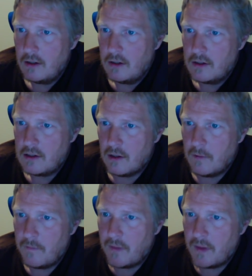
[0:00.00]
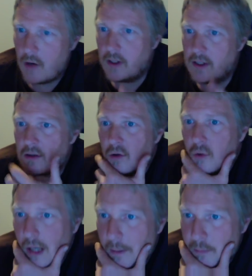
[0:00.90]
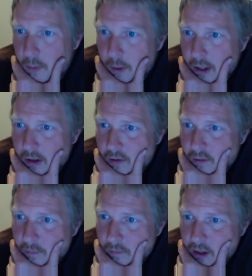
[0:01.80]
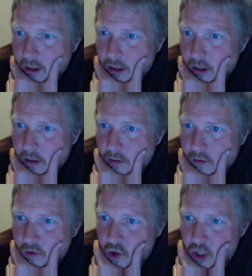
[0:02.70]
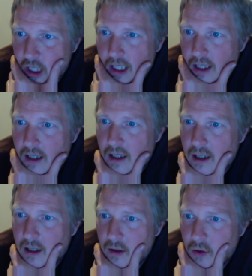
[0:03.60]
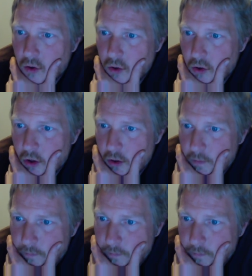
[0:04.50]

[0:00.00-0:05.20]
So now I scroll up a bit and check your